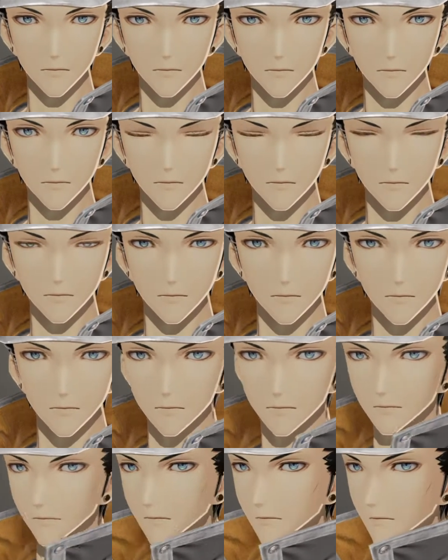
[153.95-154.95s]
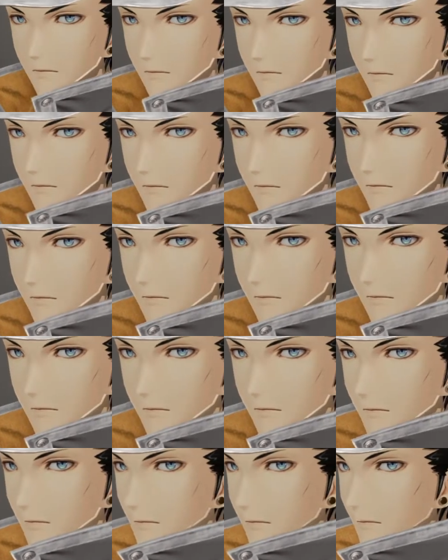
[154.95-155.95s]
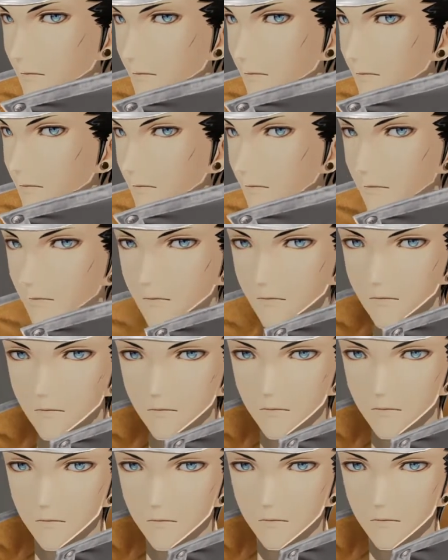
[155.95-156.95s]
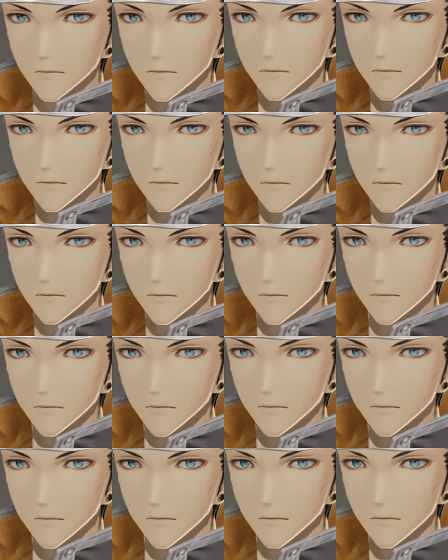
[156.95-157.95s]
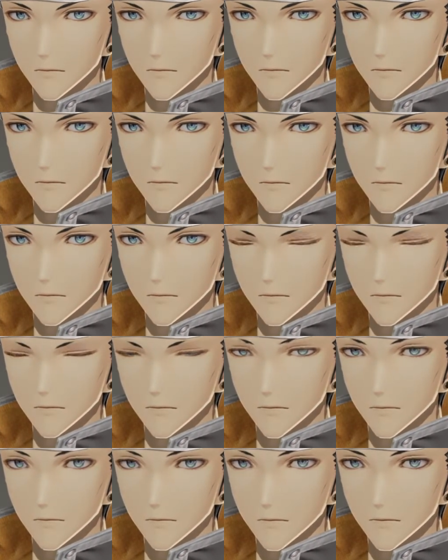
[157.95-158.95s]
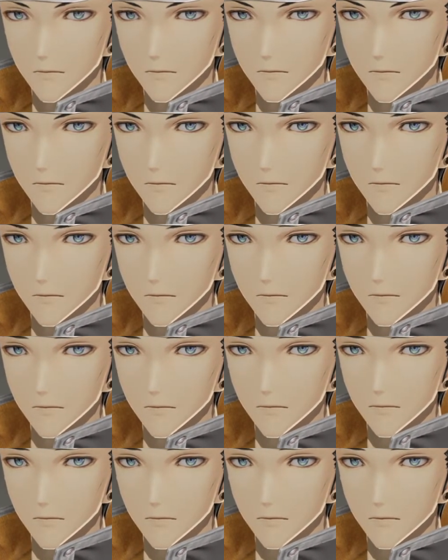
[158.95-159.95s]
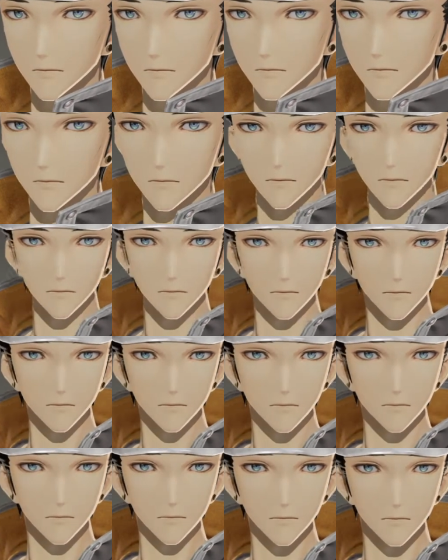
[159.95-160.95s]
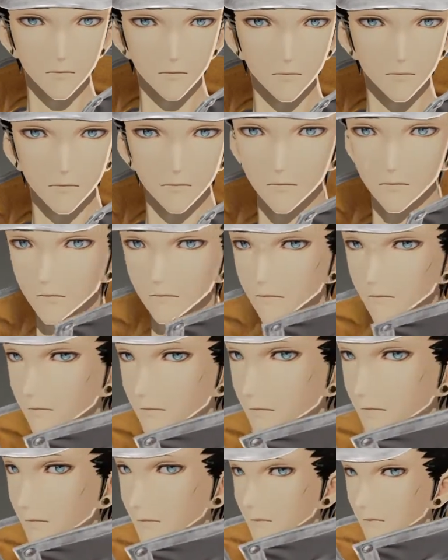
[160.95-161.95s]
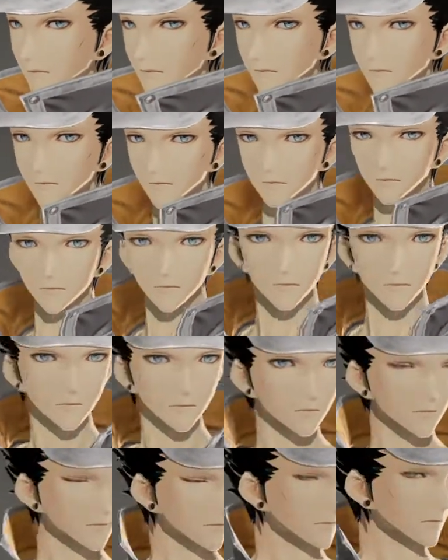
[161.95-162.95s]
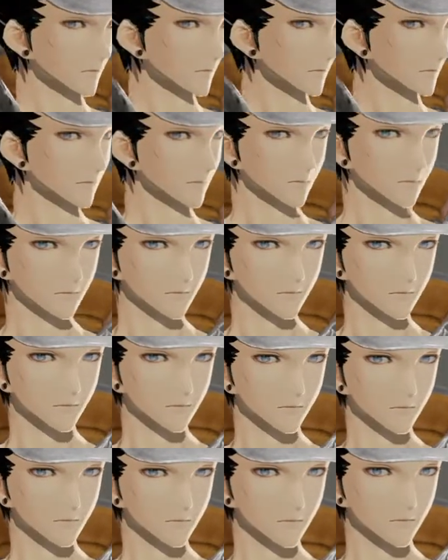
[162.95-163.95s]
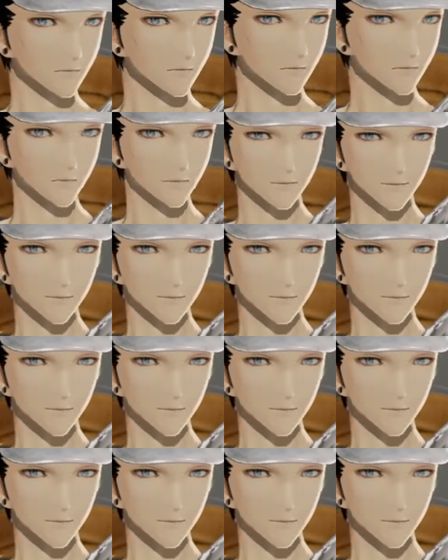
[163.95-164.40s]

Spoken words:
The eyebrows, you could really just put any eyebrows, depending on how you want, I guess, your character to be, I guess, somewhat of the expressions.